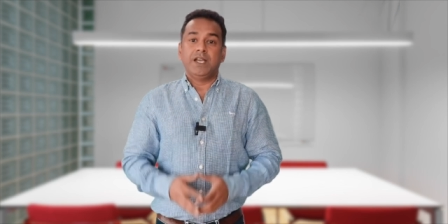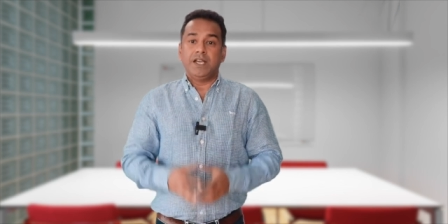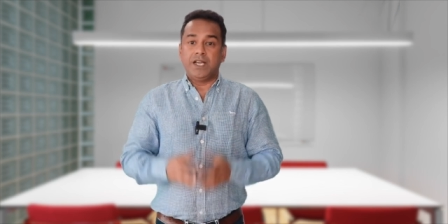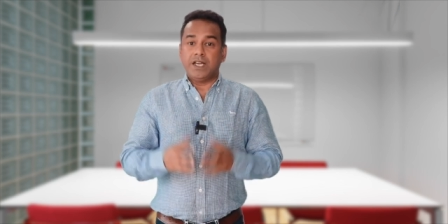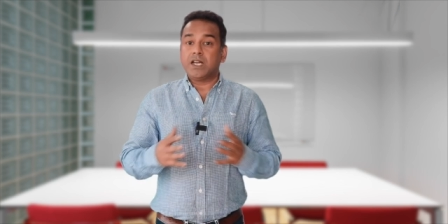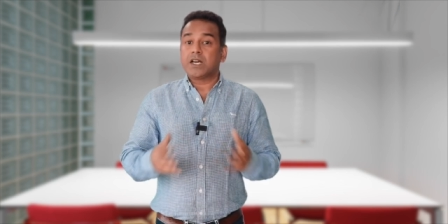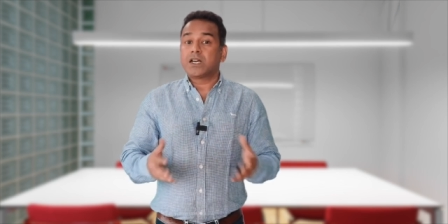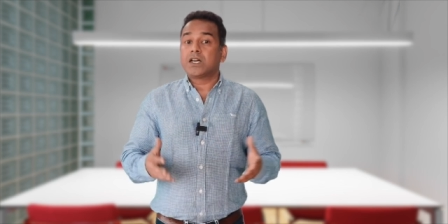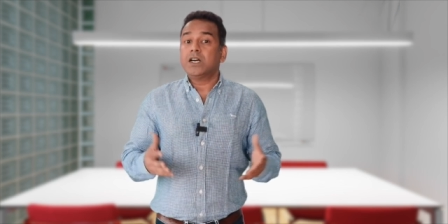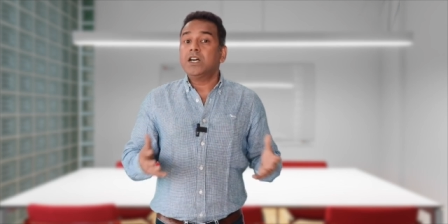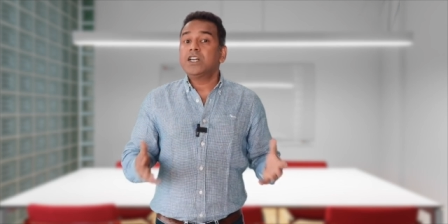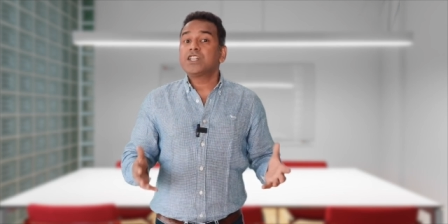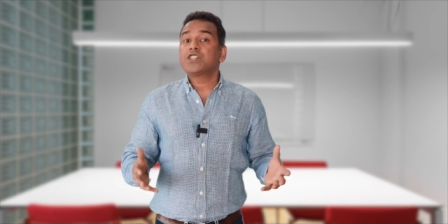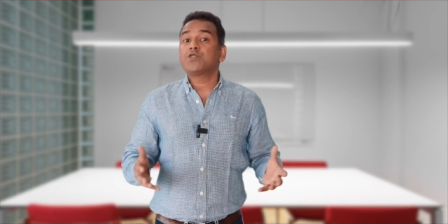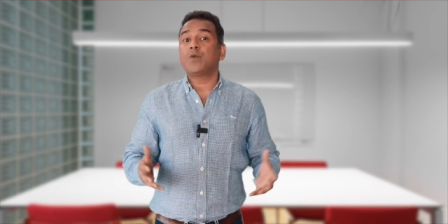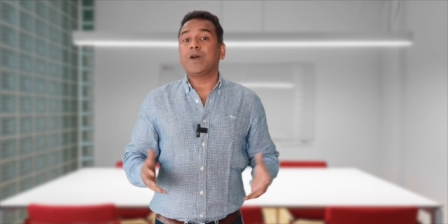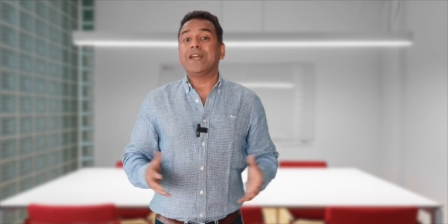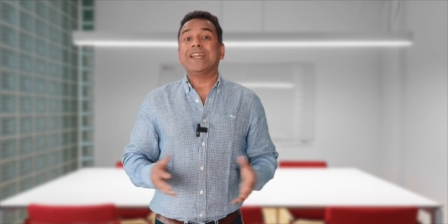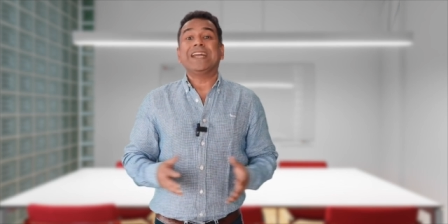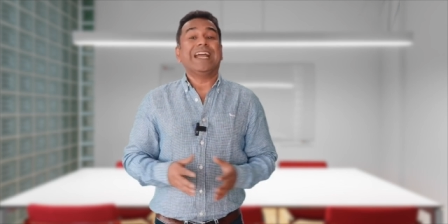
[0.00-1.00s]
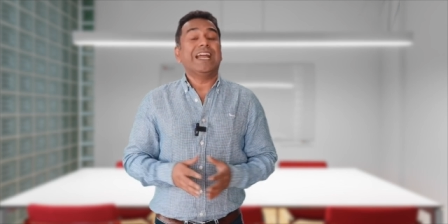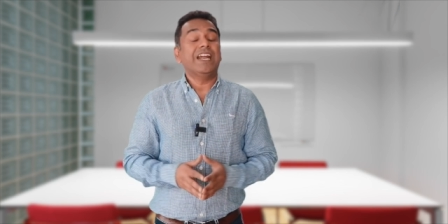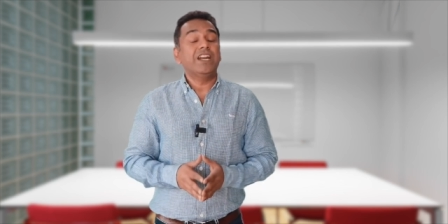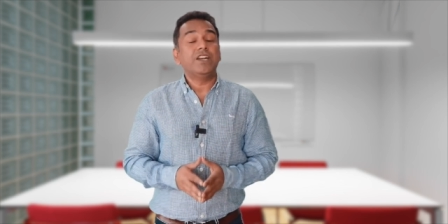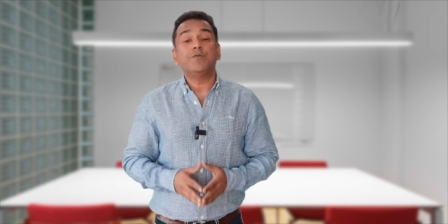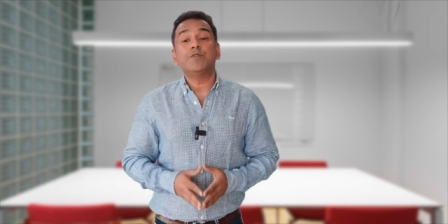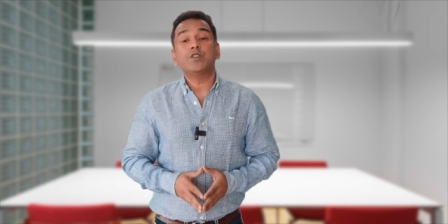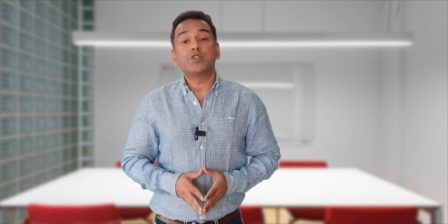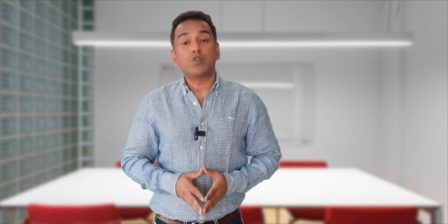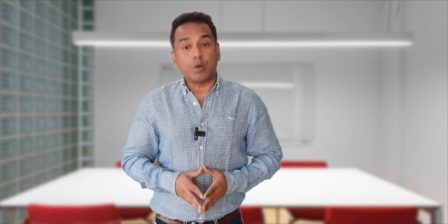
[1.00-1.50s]
It occurs when
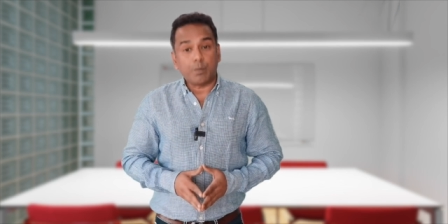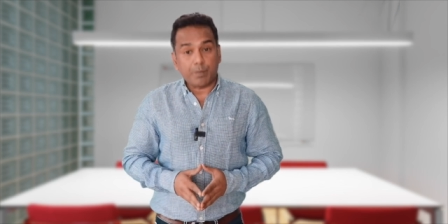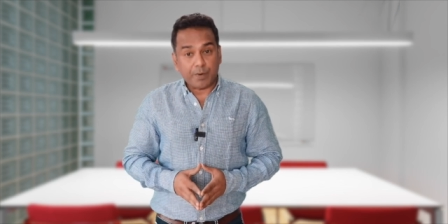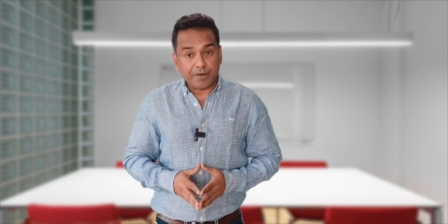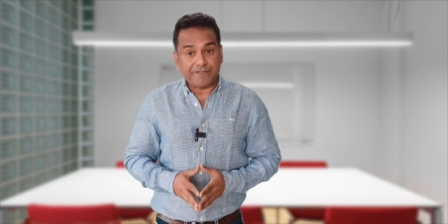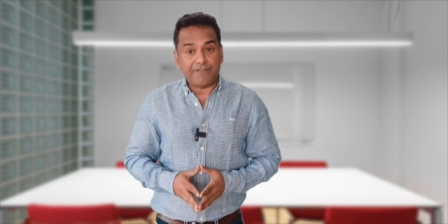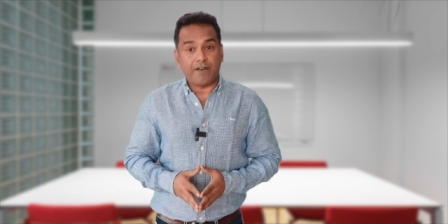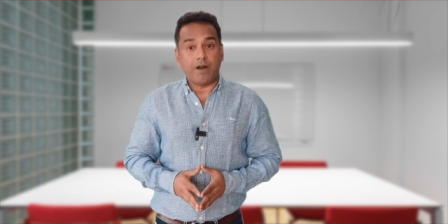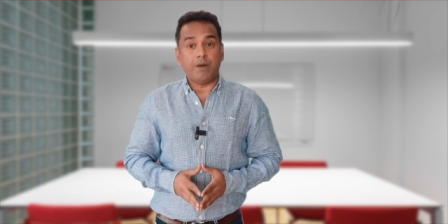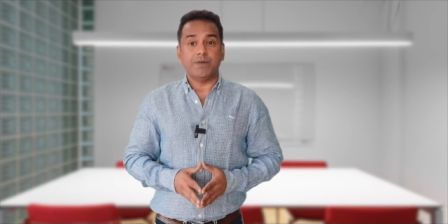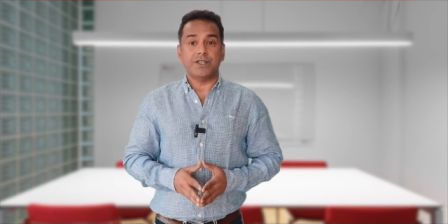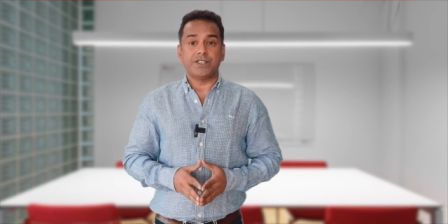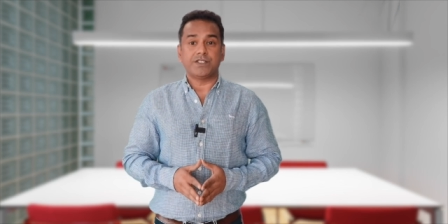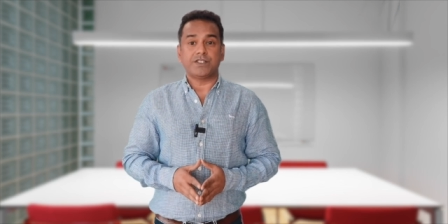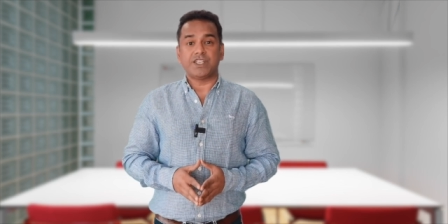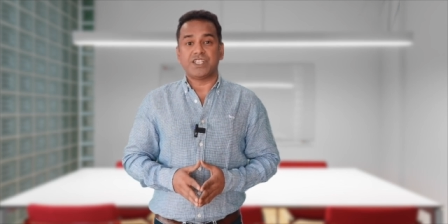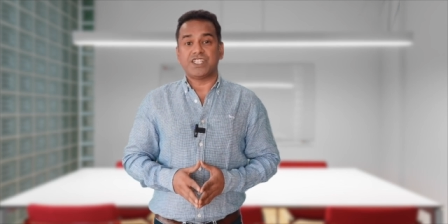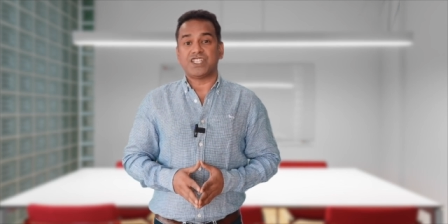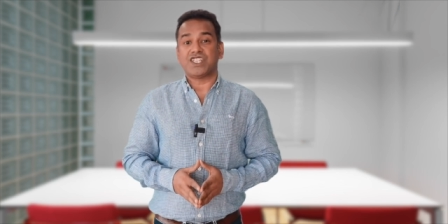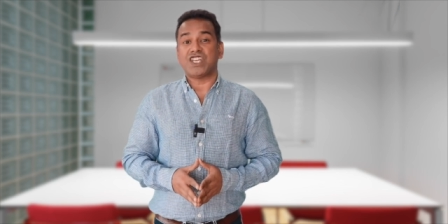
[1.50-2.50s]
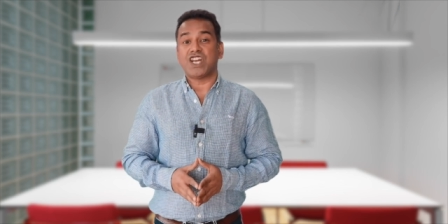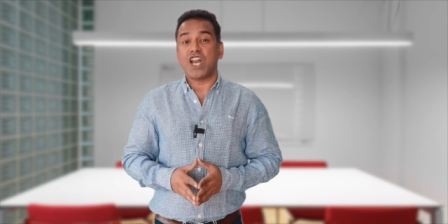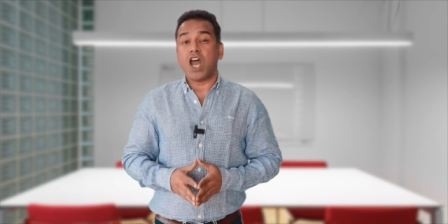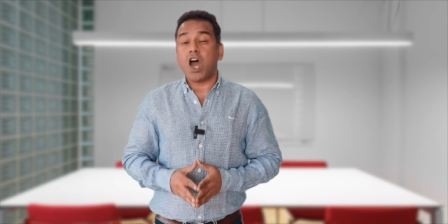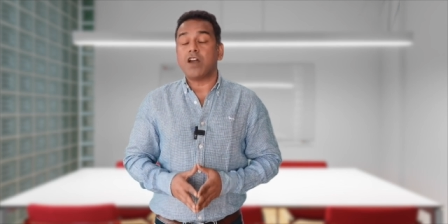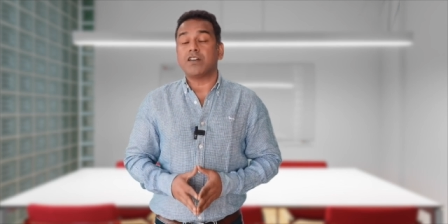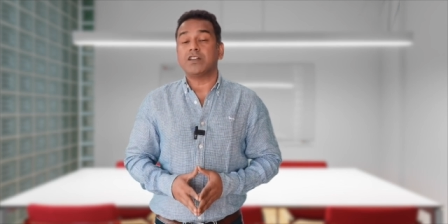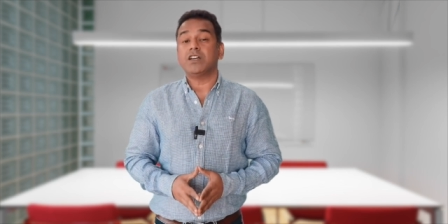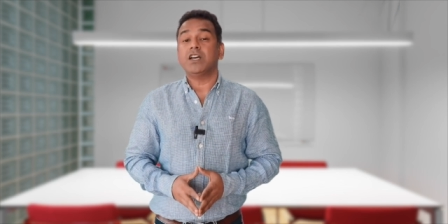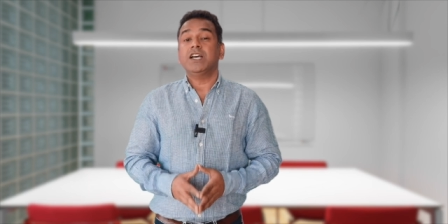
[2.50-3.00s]
individual performance is
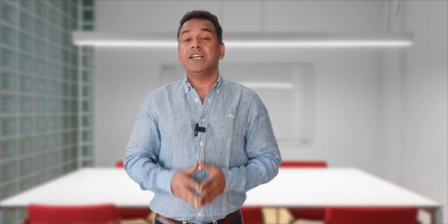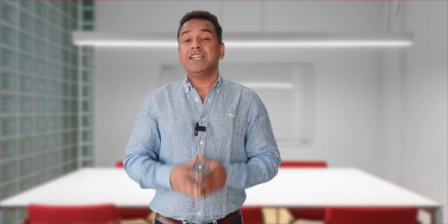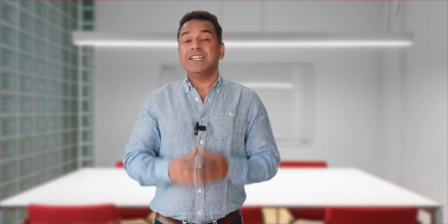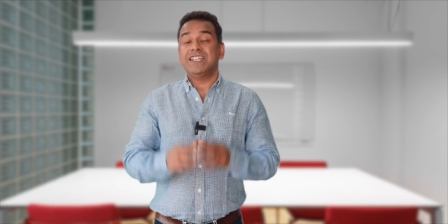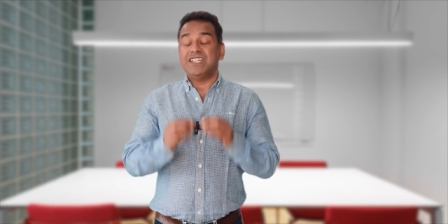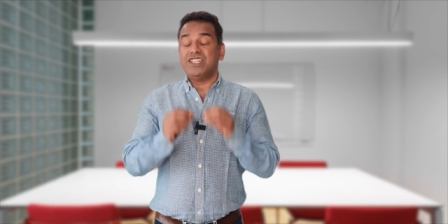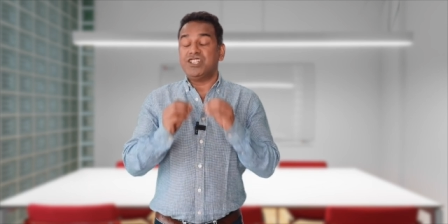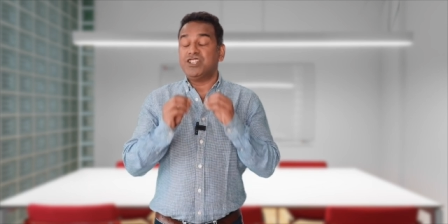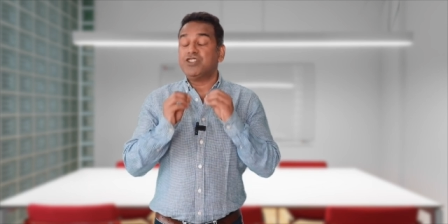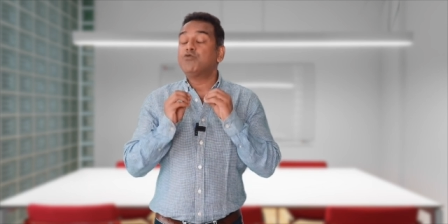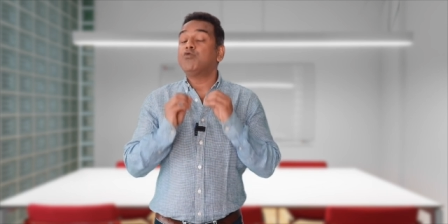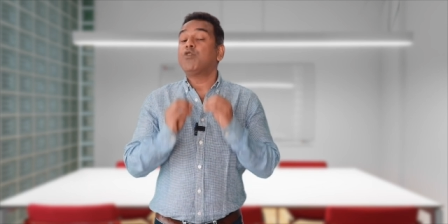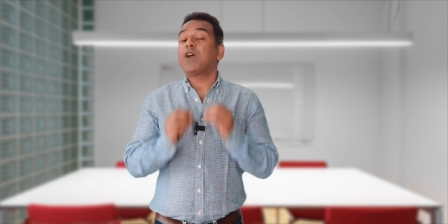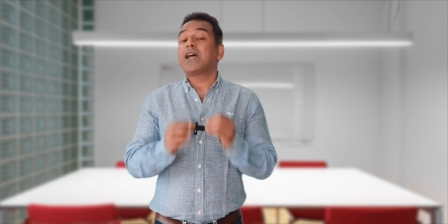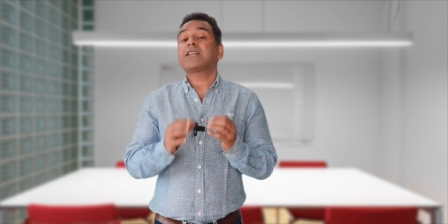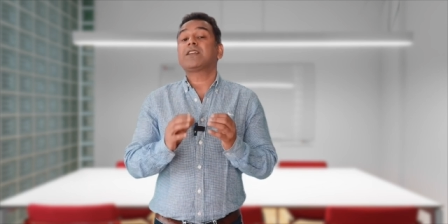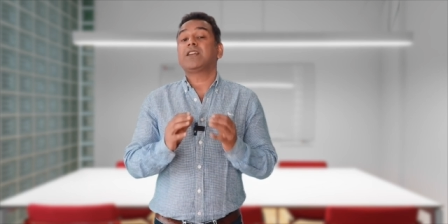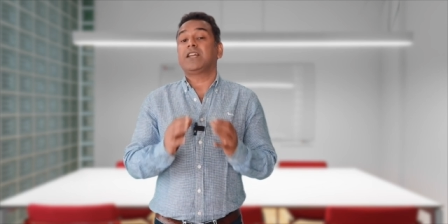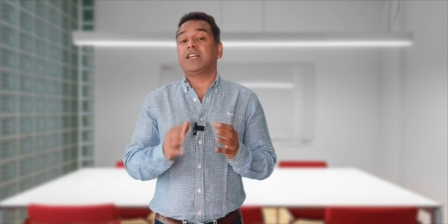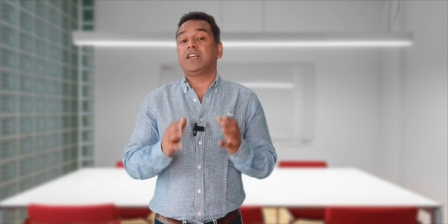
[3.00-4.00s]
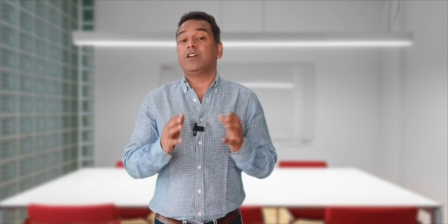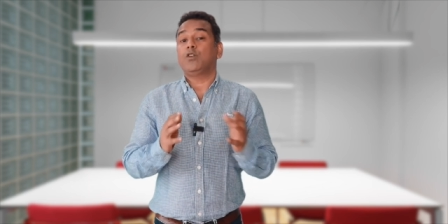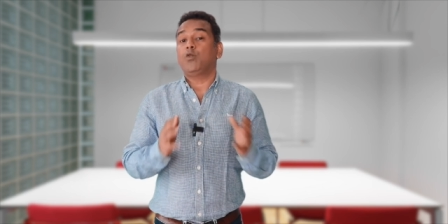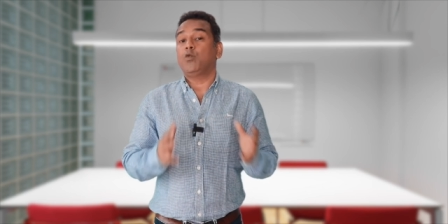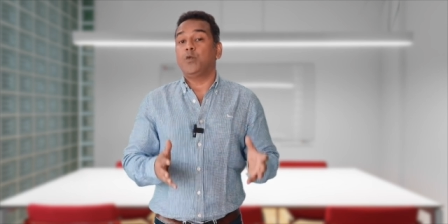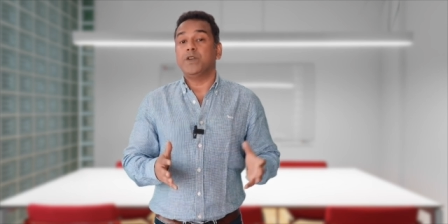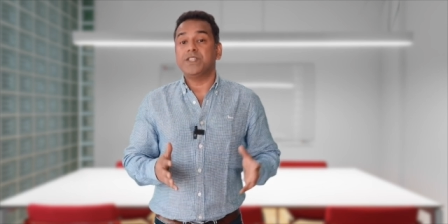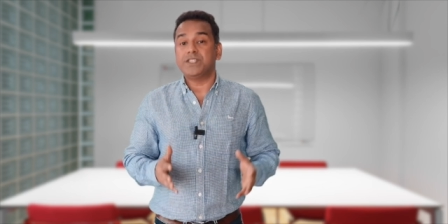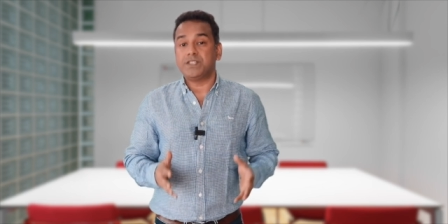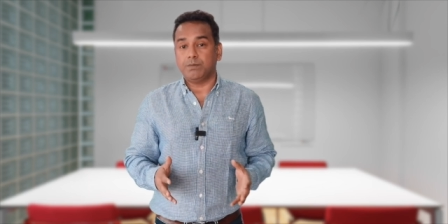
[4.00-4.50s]
not directly
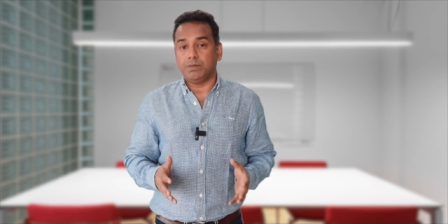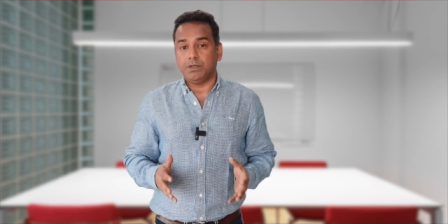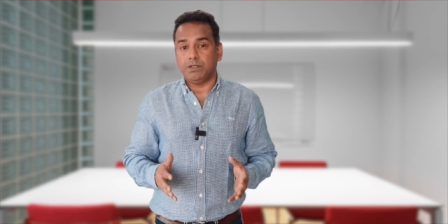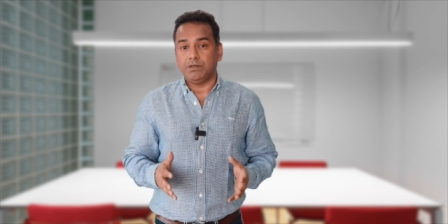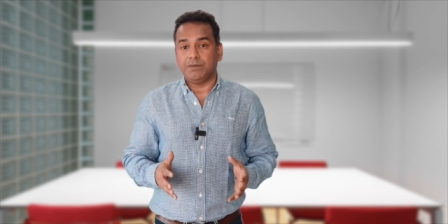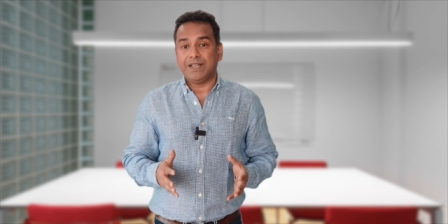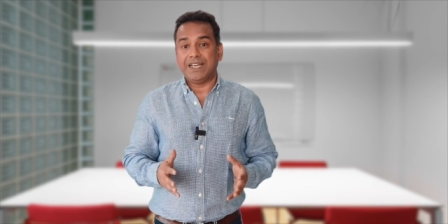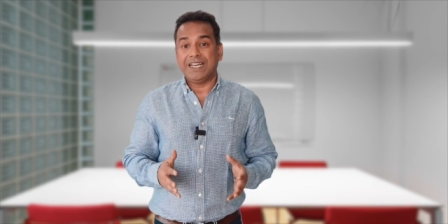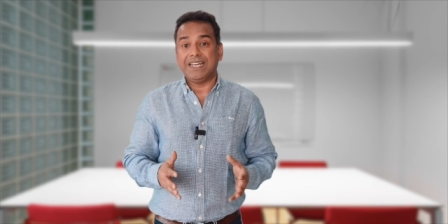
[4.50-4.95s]
visible.